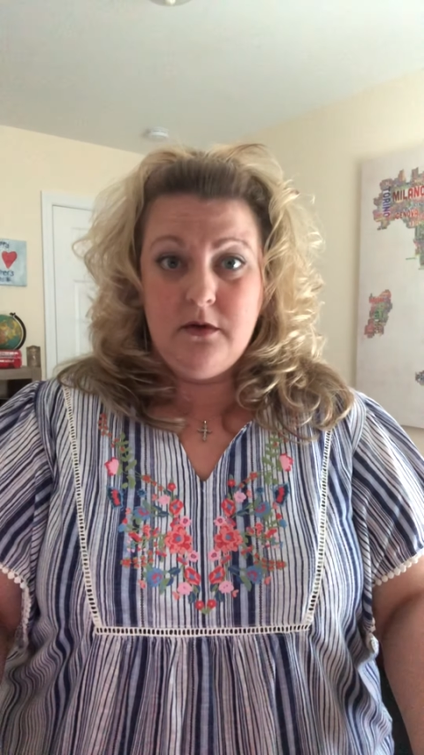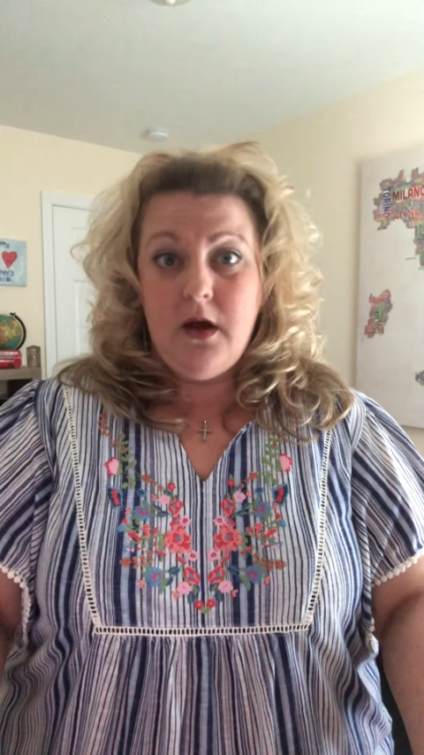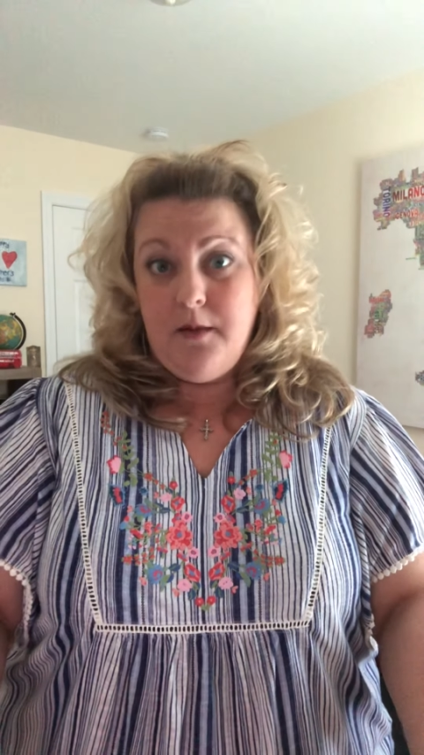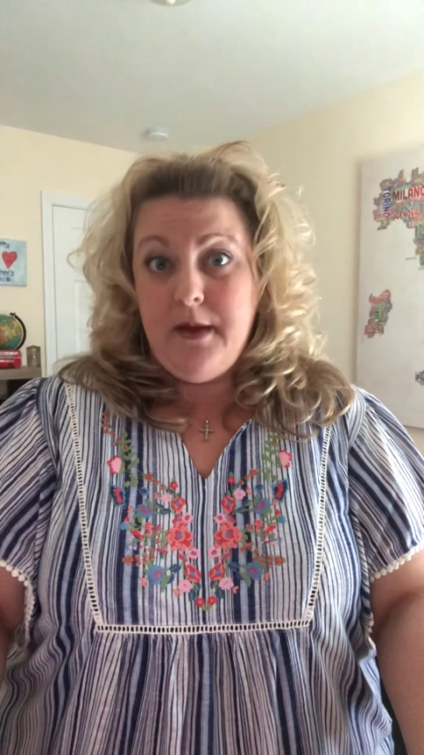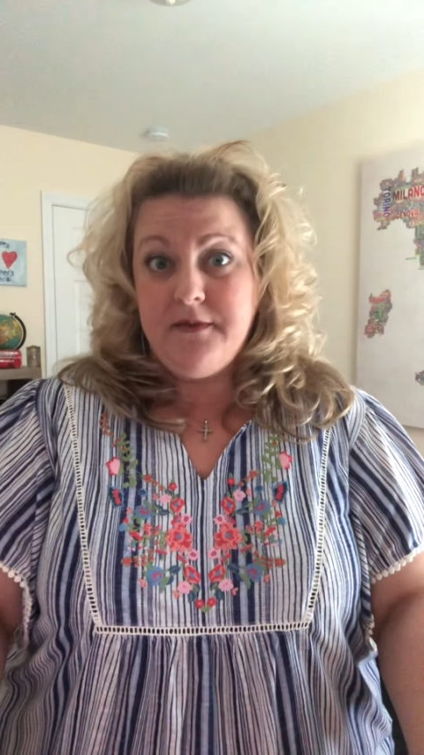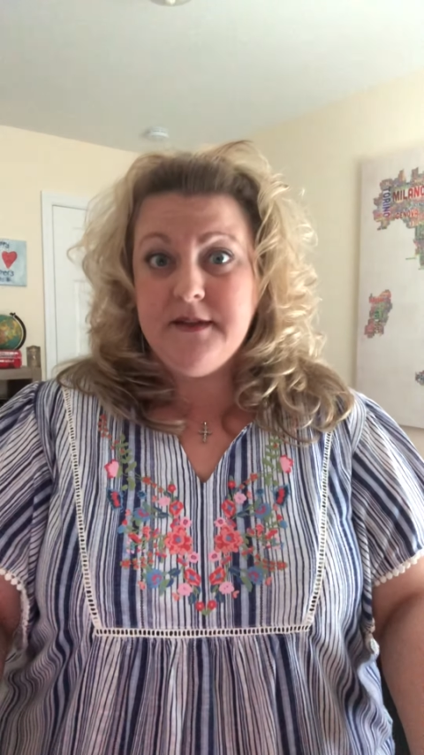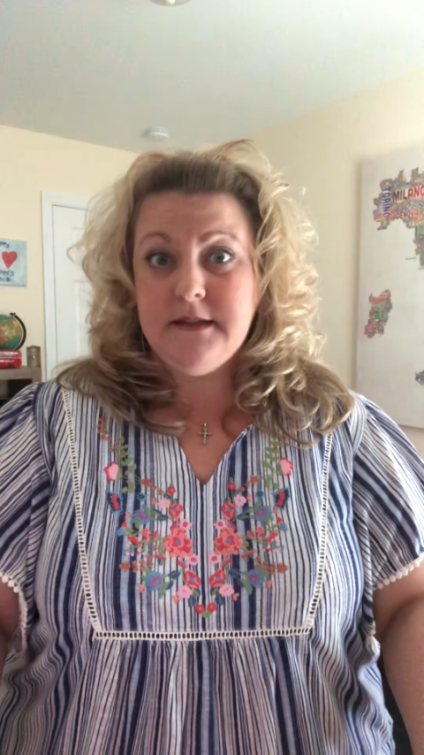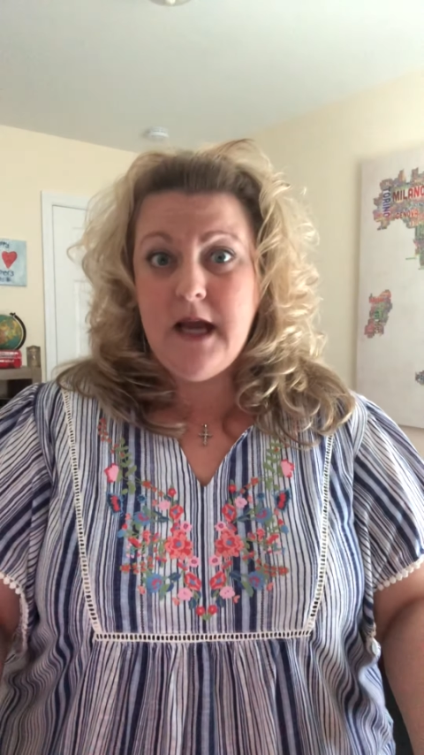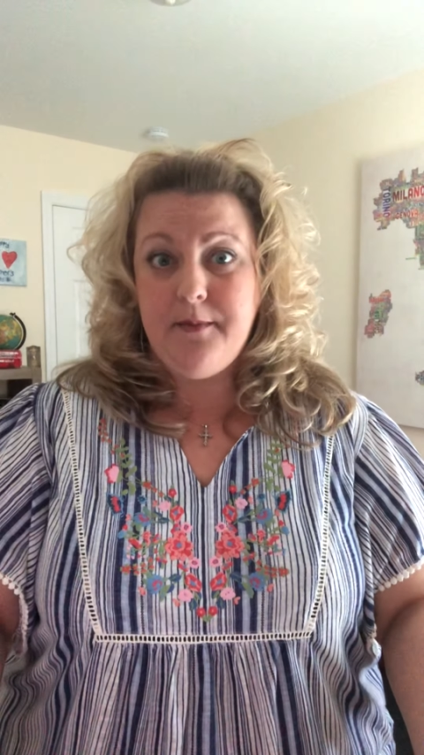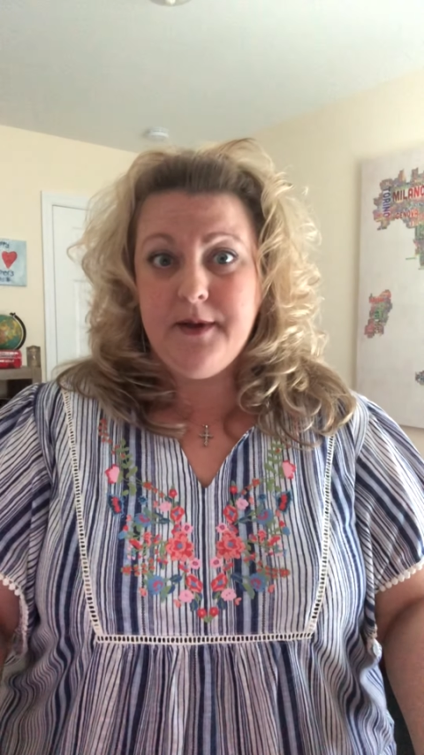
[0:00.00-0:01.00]
about this
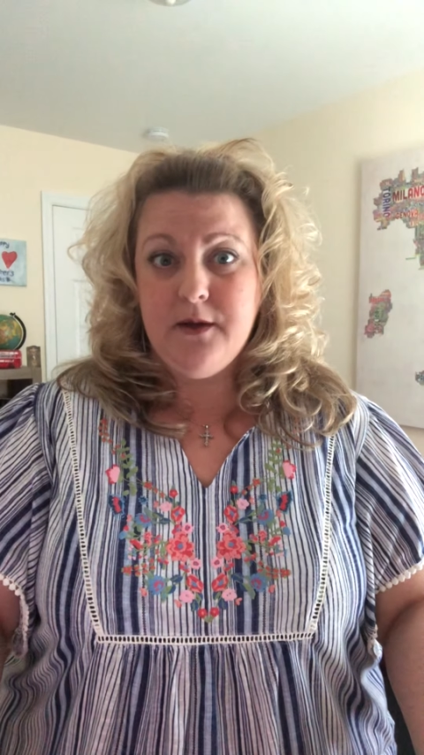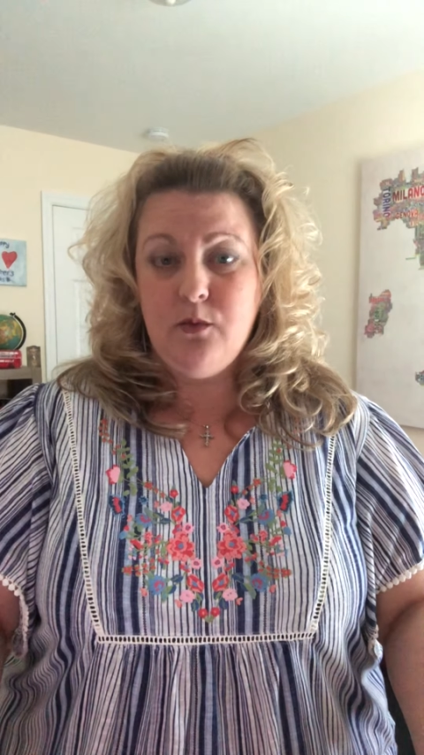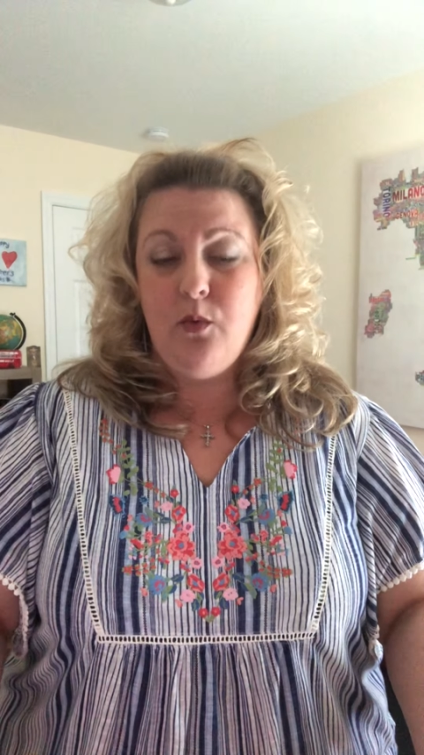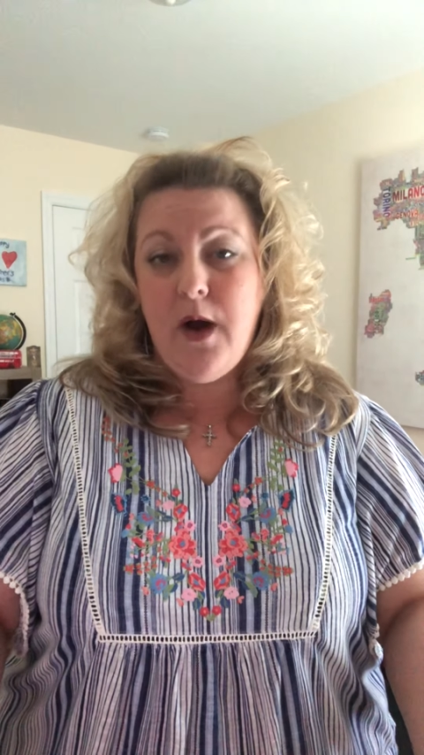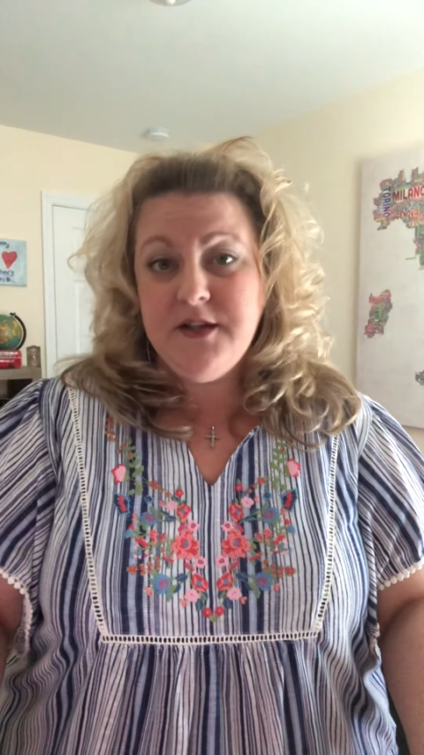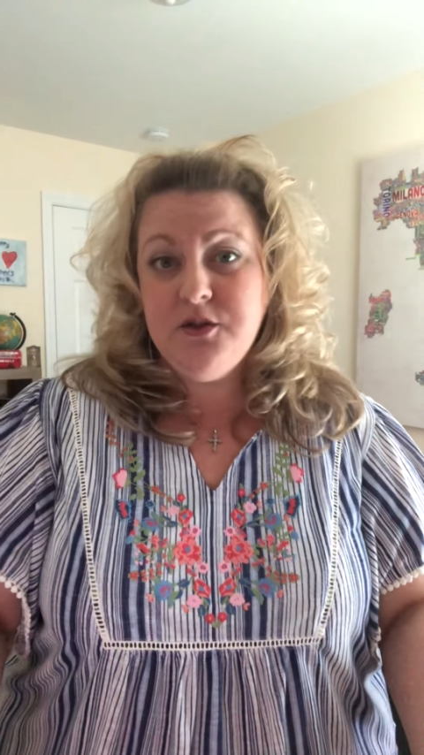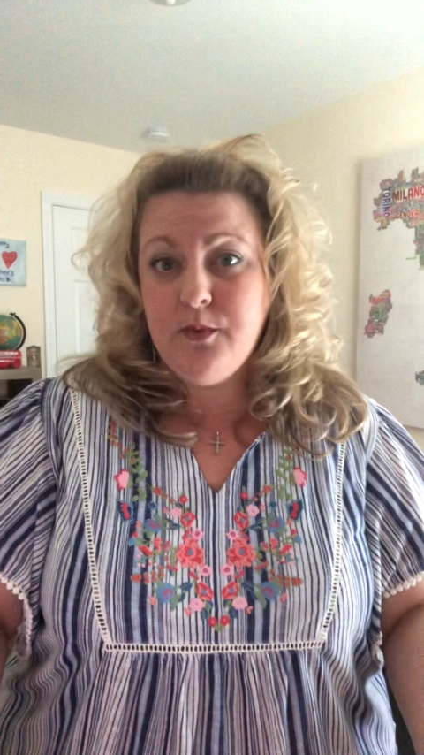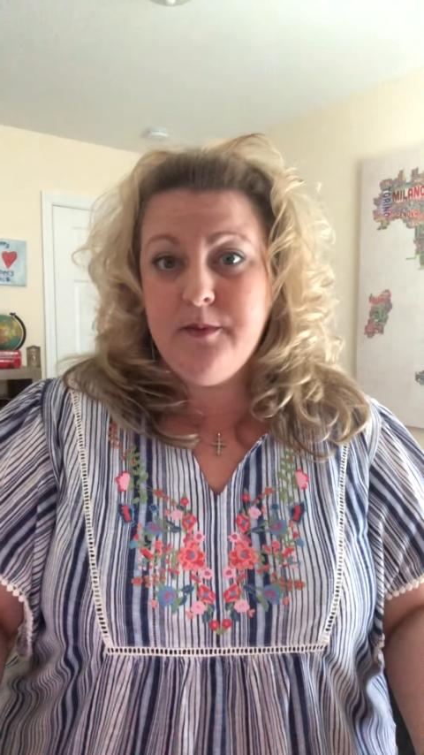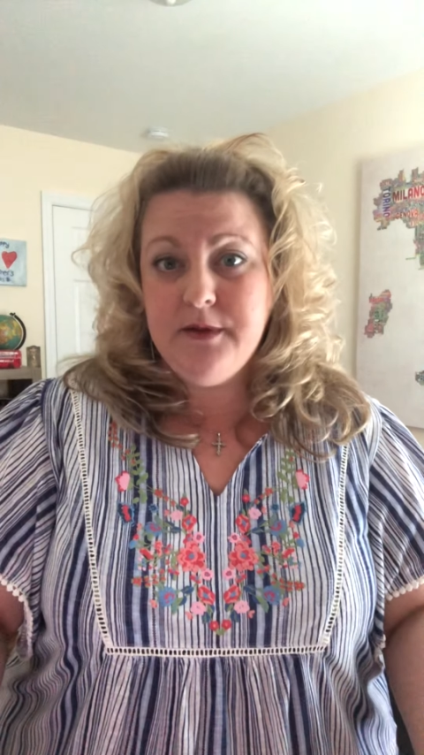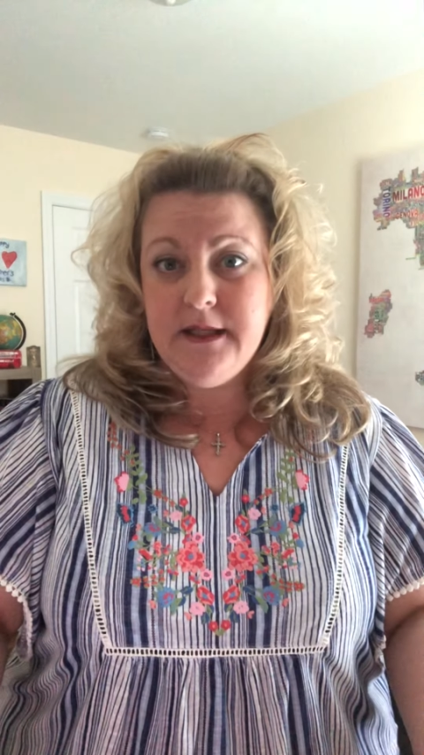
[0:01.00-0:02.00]
topic. Well, why should
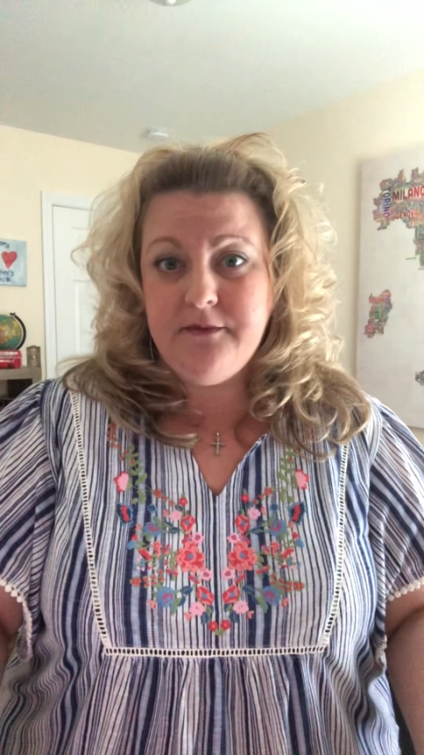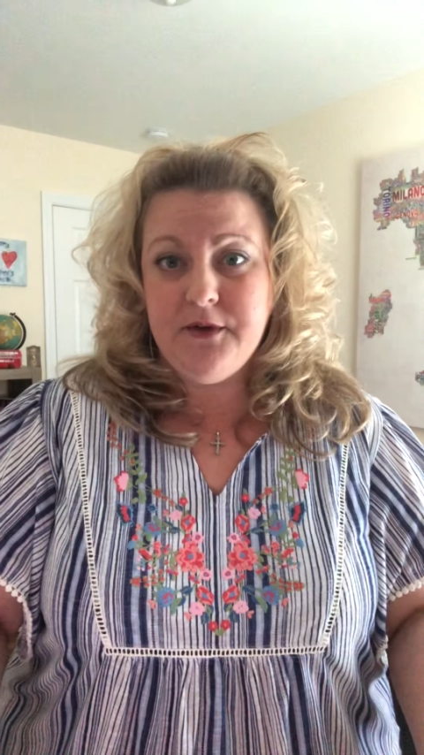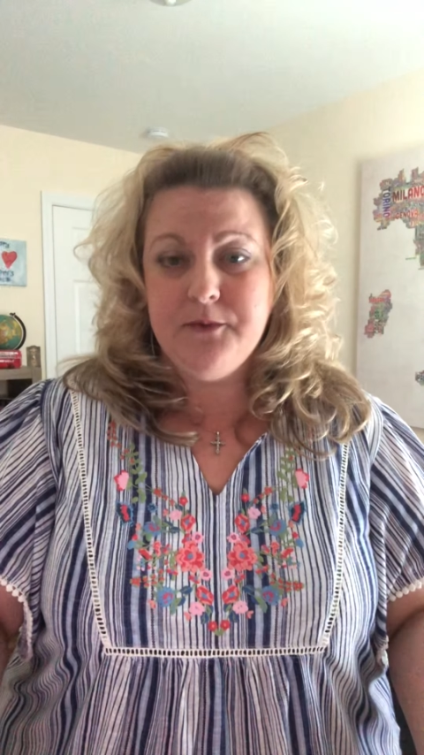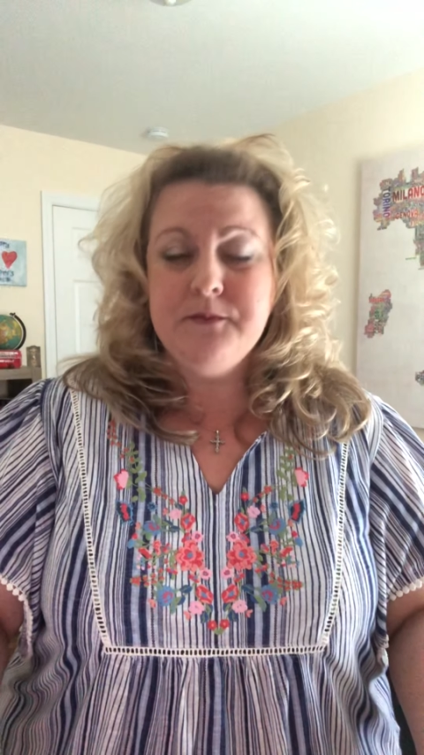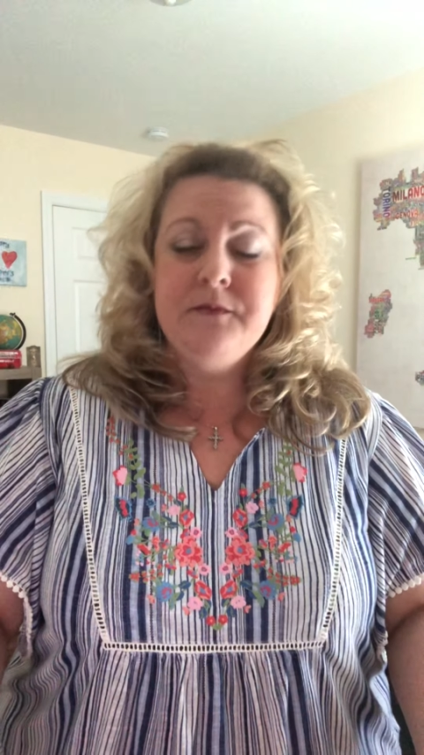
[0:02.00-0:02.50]
we believe you?